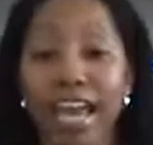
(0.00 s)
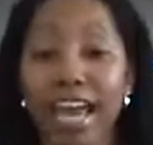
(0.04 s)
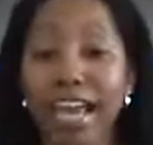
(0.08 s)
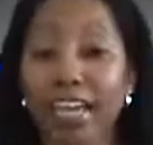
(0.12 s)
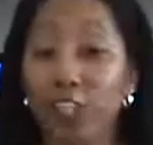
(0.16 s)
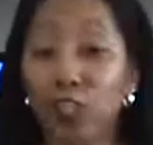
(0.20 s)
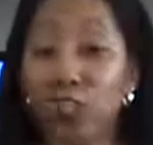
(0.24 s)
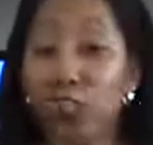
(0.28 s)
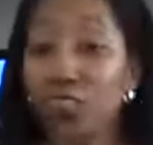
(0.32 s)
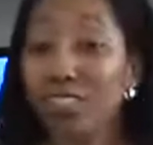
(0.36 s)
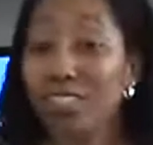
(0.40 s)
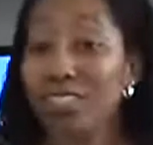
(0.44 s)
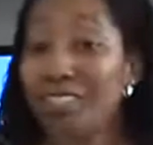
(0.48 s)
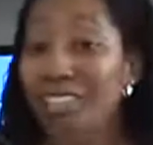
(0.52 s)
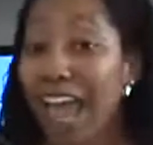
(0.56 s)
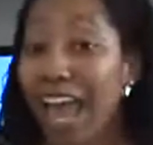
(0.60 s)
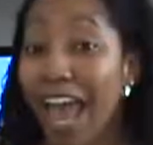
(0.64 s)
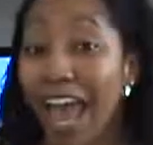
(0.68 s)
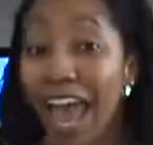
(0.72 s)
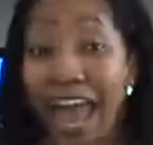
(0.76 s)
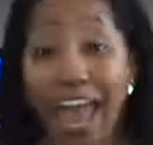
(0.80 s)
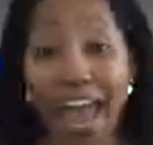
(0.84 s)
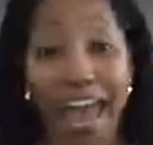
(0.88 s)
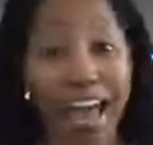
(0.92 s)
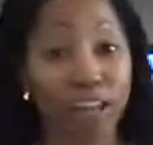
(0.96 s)
and you just
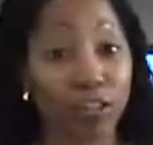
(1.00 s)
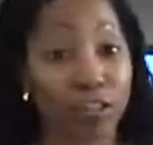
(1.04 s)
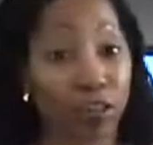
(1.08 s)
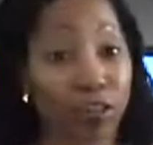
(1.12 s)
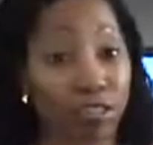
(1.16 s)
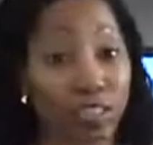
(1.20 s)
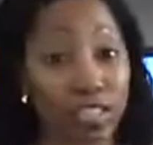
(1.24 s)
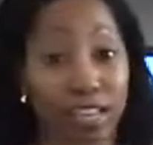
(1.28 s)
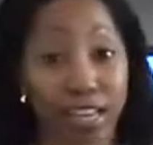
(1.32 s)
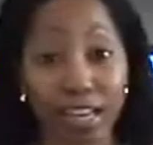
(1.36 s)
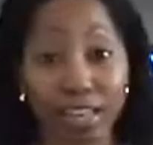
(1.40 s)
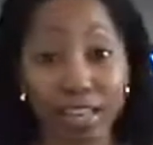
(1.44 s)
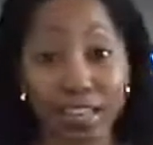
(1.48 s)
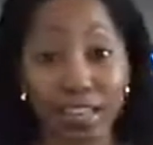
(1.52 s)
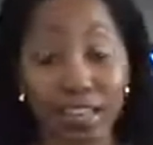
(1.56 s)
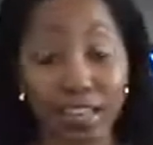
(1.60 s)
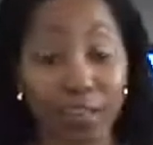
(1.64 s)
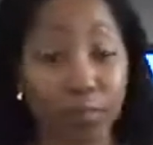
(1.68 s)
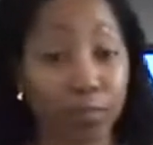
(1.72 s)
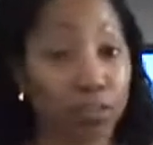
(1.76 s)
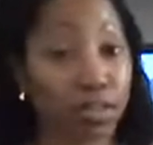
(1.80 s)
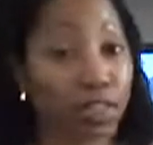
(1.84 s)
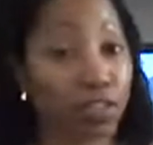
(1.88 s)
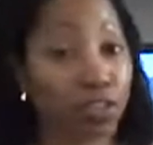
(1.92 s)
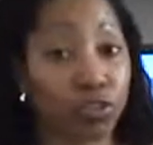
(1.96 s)
add your text
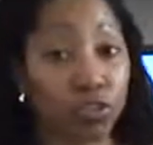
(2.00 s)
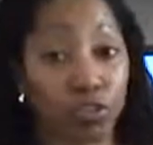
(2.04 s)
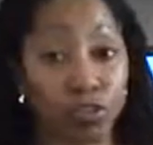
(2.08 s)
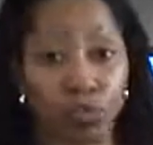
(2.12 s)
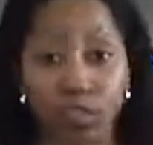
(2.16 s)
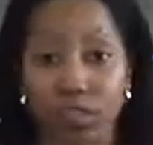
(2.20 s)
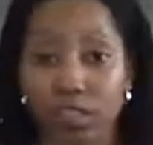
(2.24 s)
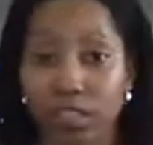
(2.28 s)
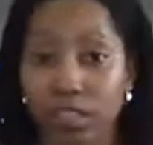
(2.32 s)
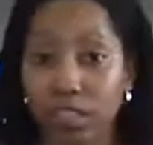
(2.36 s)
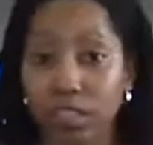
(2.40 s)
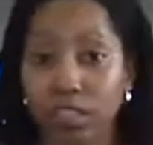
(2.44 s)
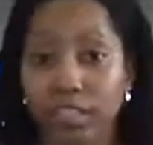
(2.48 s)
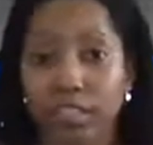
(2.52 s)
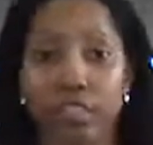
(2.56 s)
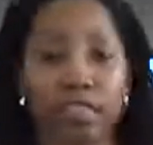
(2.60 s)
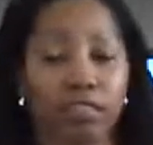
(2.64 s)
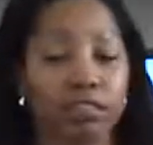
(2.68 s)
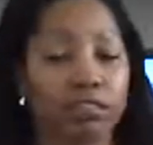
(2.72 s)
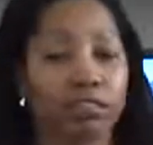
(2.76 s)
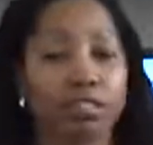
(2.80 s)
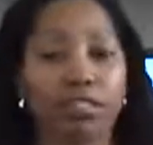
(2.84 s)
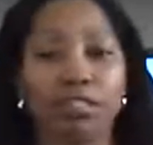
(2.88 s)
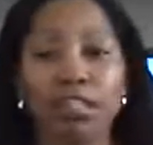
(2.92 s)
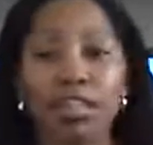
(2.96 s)
and pictures
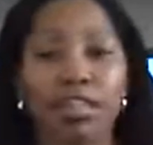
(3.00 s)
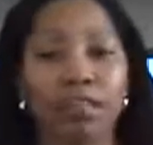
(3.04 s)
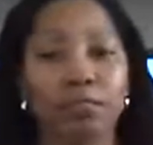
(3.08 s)
in